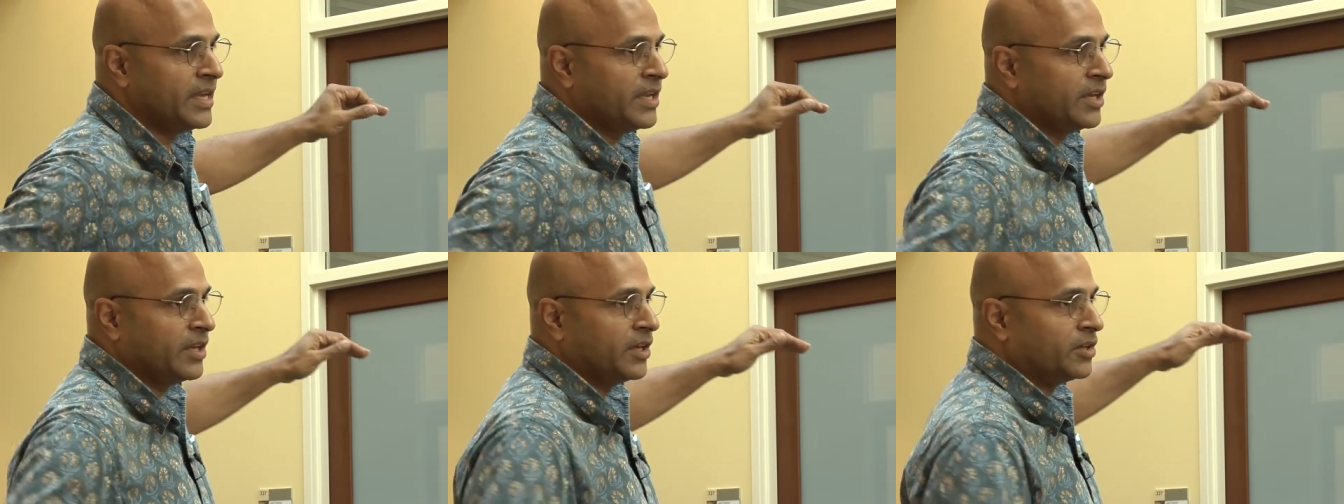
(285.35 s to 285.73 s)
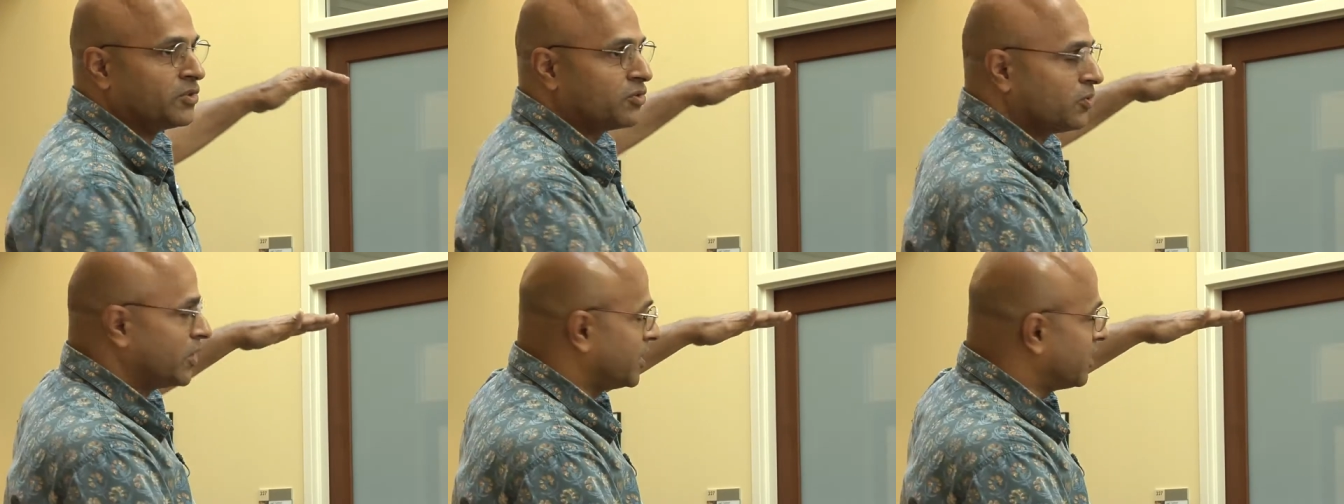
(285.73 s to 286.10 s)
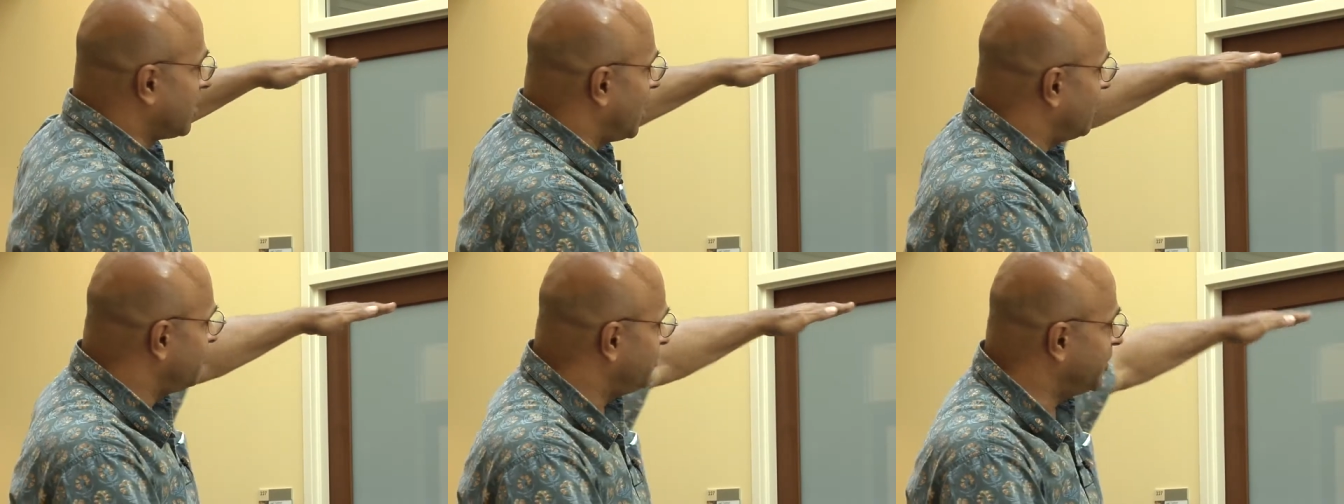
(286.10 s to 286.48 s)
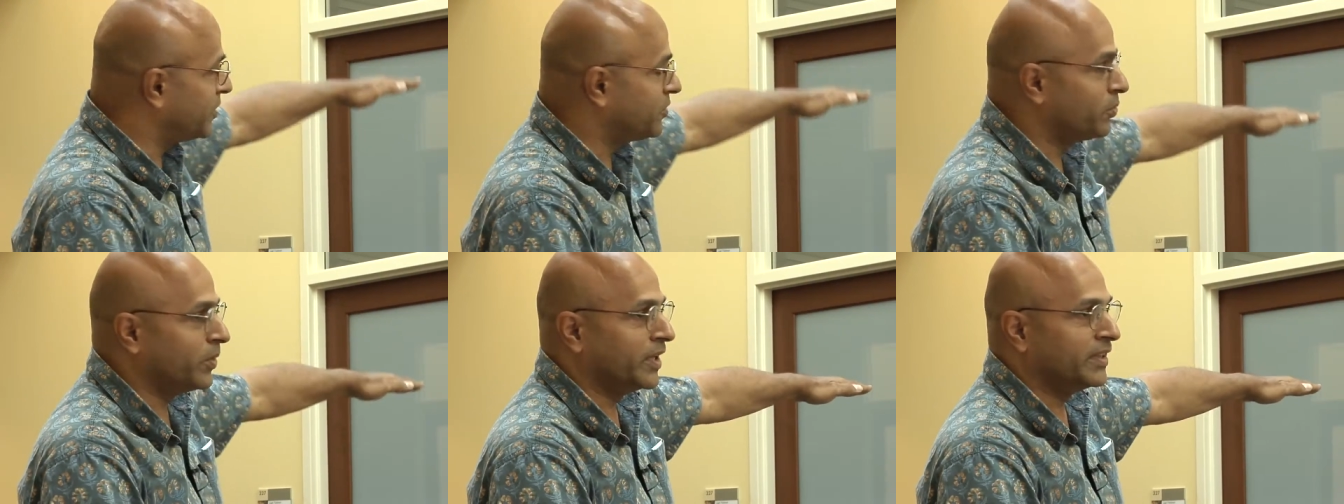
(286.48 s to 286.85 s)
he drew a graph
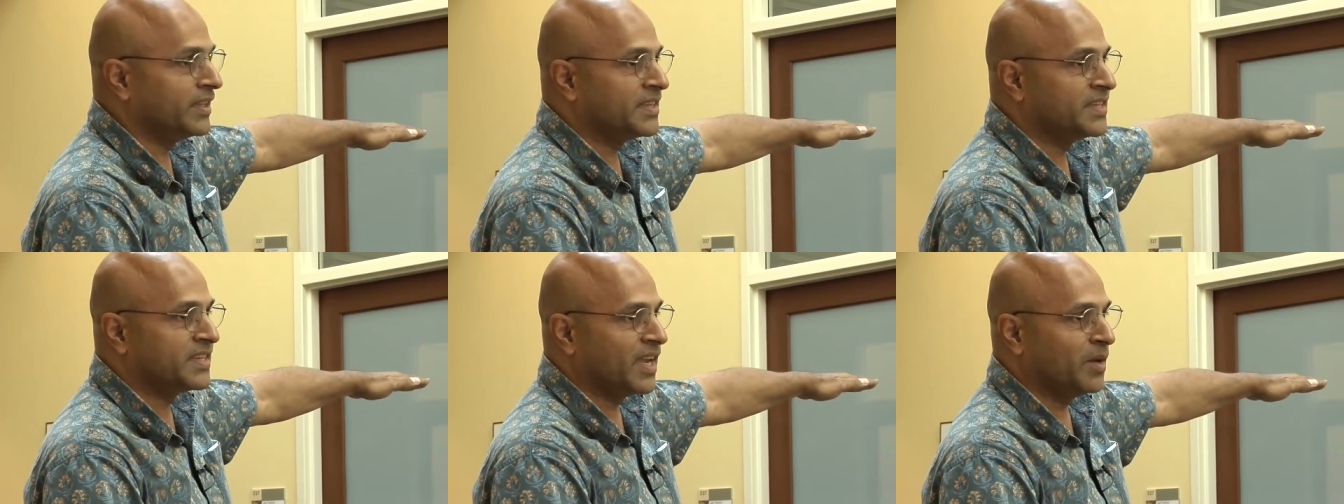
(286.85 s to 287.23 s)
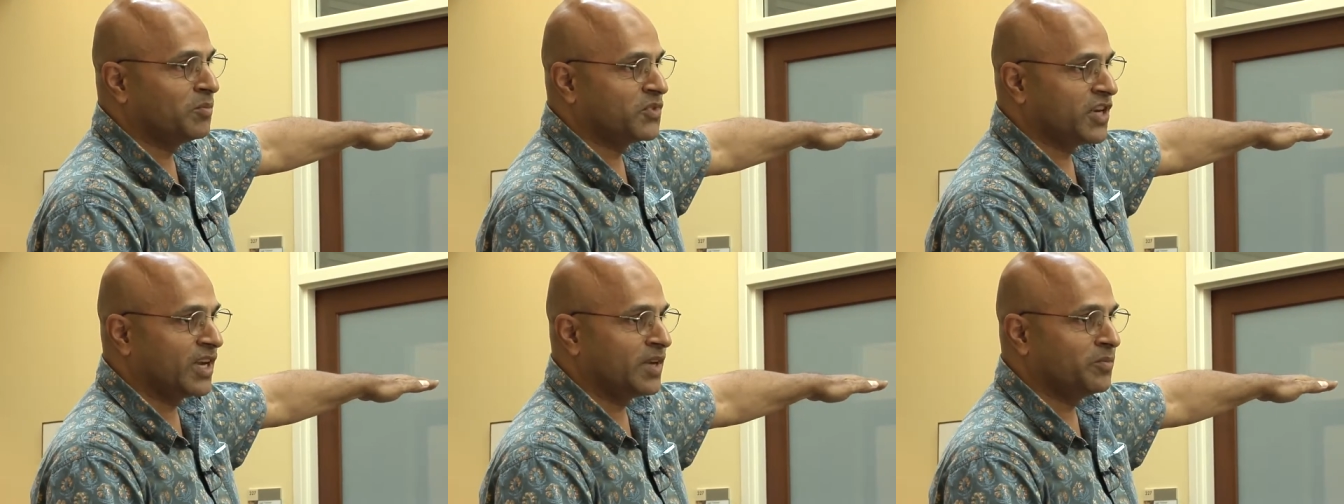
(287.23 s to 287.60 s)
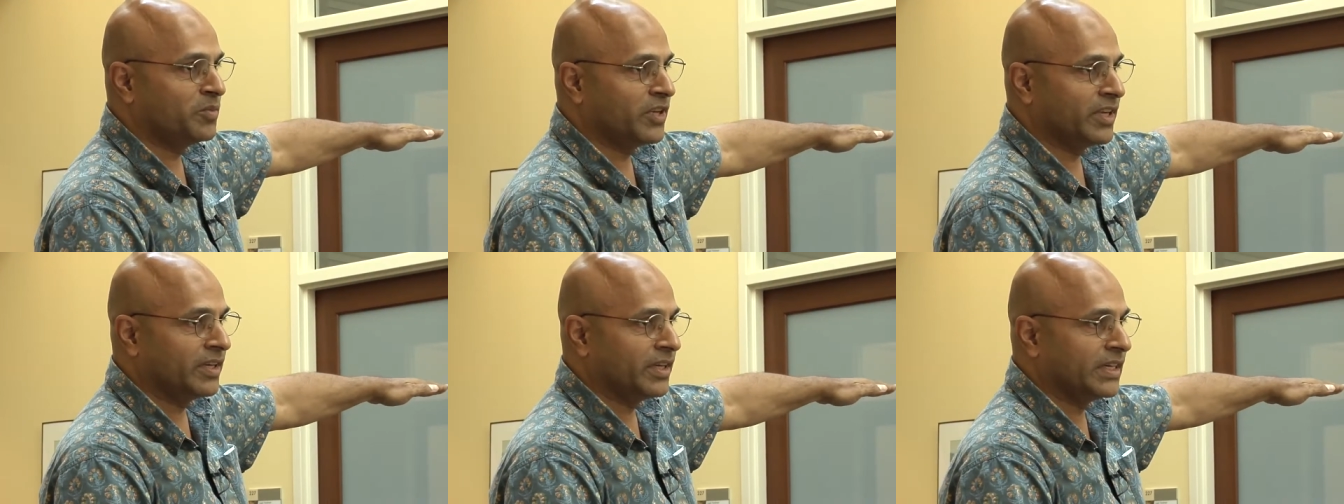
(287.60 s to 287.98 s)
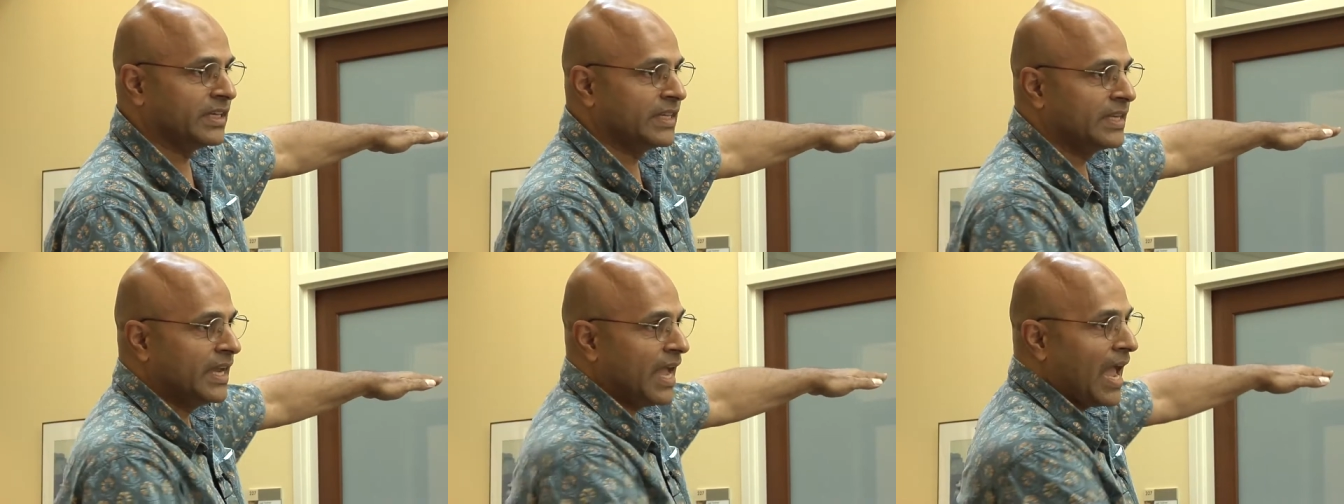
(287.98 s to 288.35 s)
between the same time
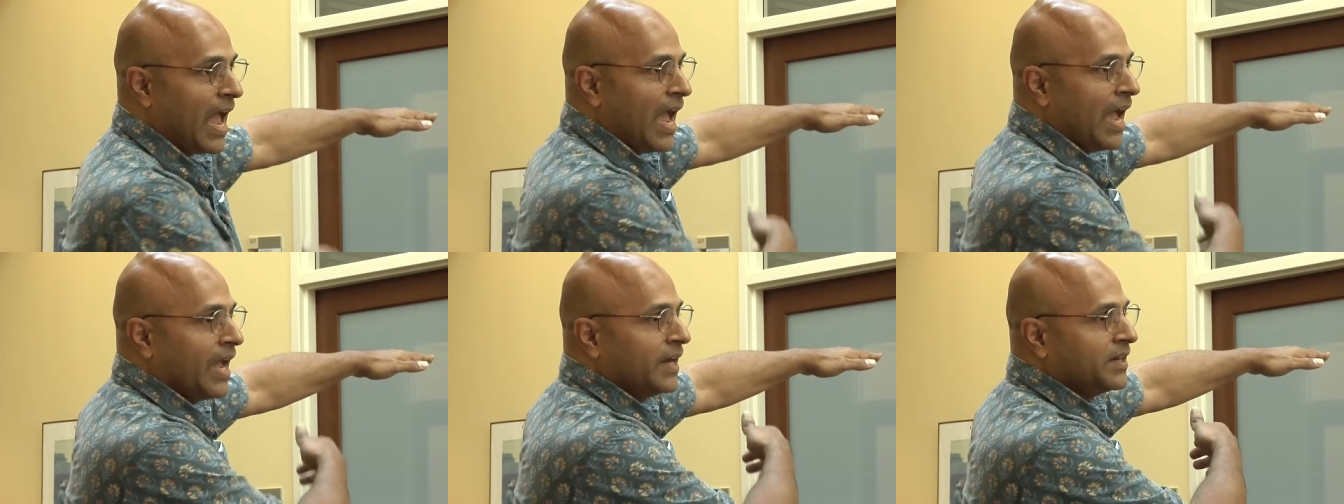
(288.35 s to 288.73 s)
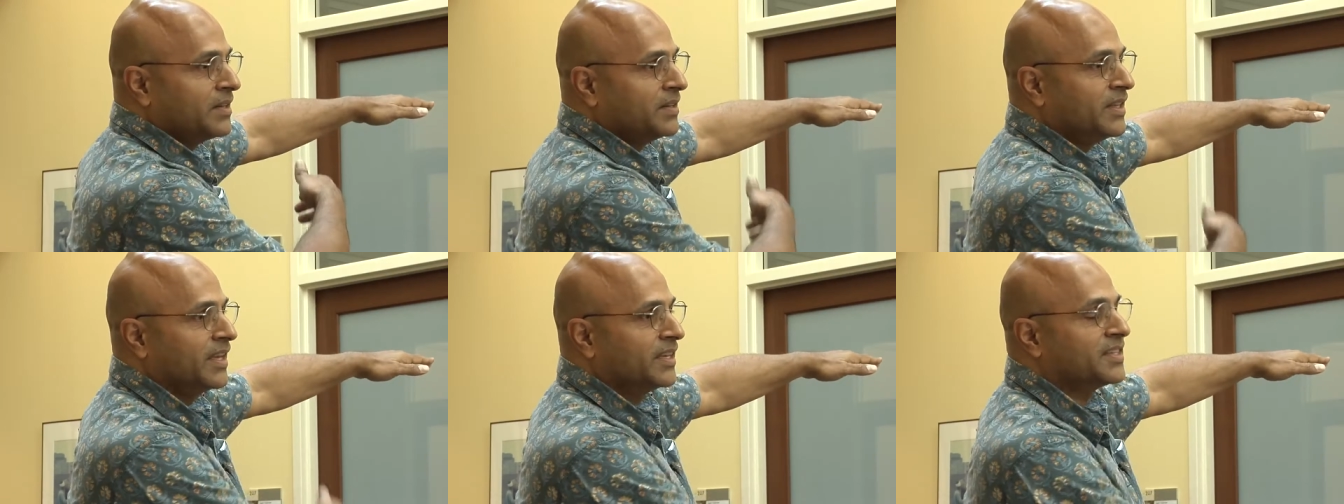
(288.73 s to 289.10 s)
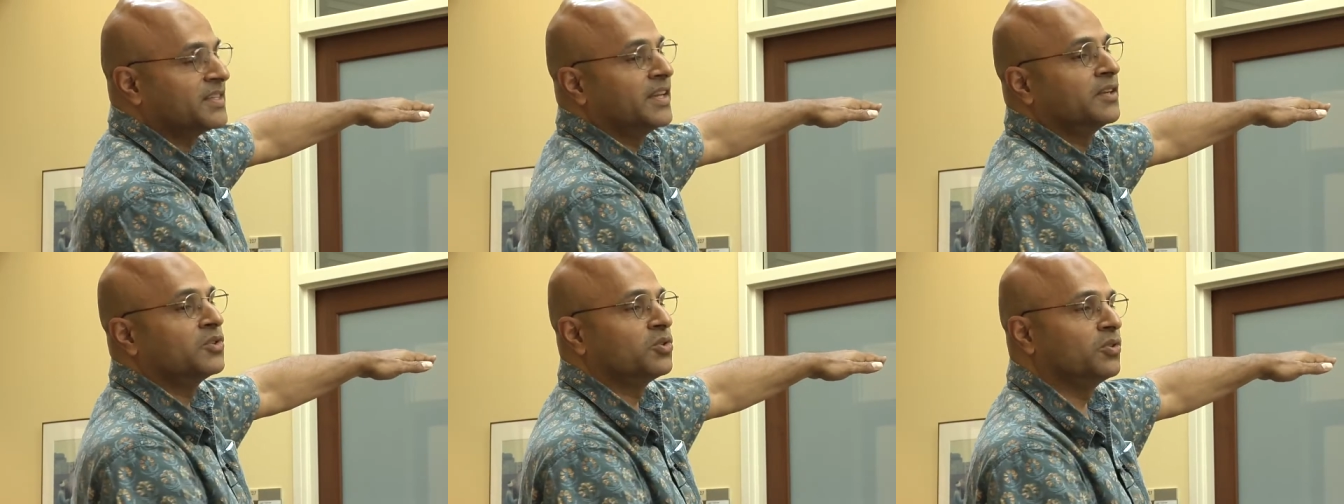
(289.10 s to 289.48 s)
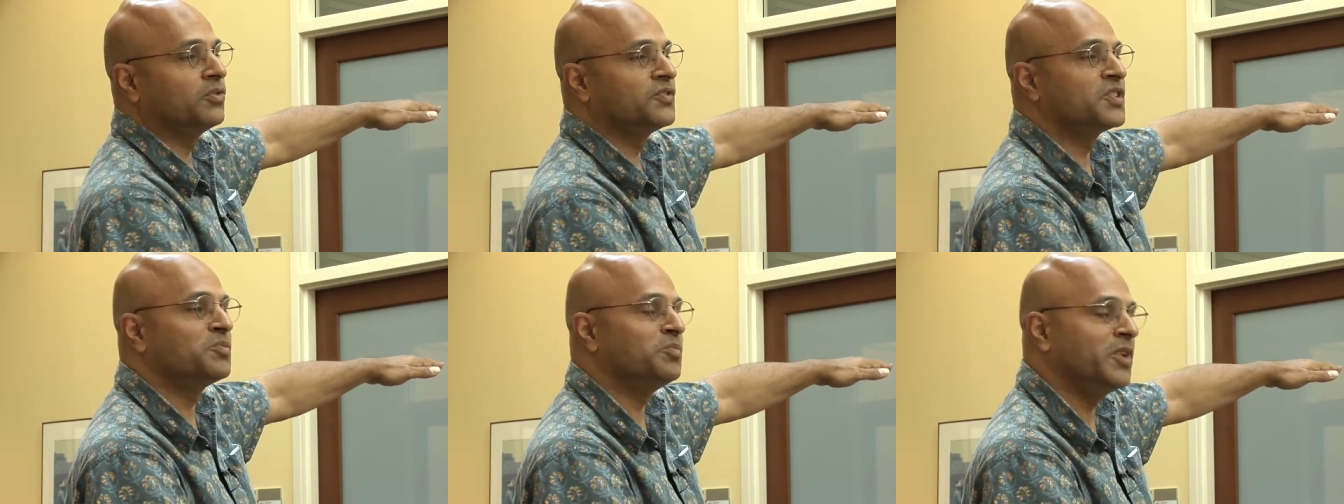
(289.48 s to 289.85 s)
period and the extinction
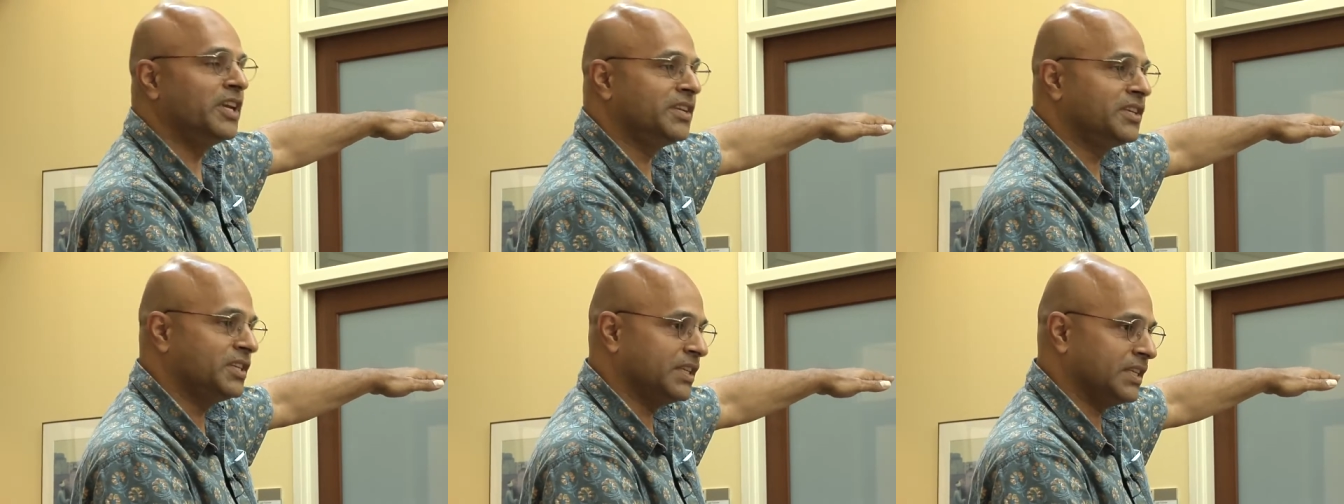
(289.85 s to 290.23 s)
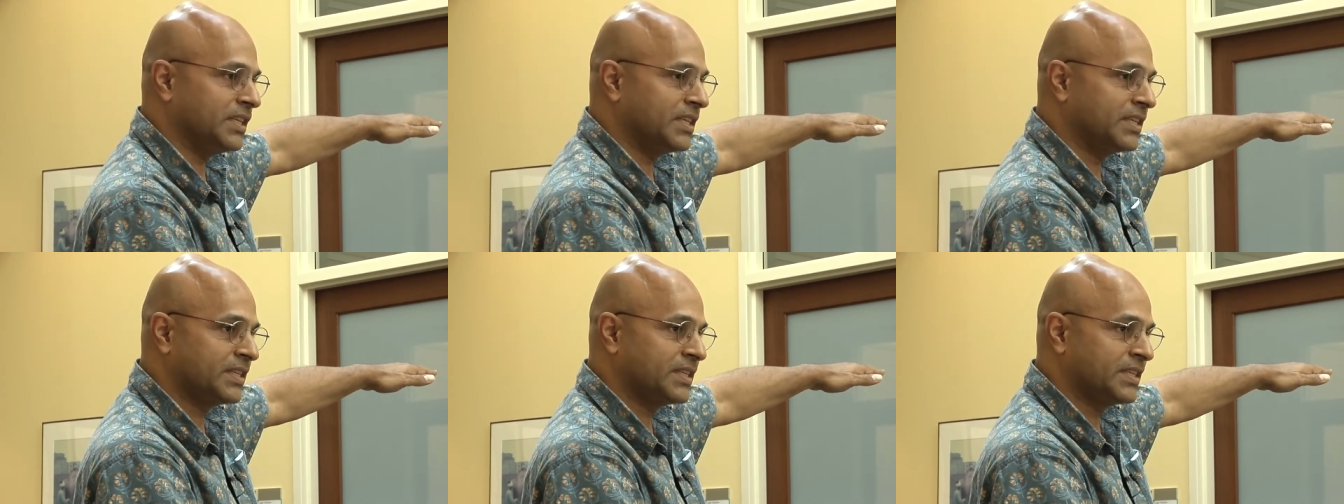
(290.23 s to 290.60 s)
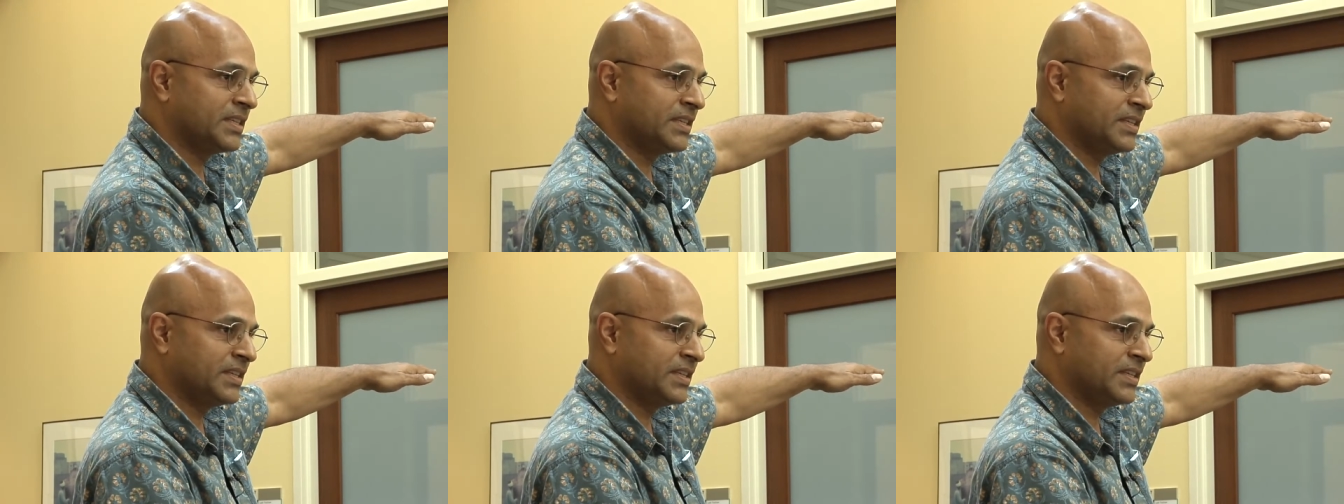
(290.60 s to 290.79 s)
of species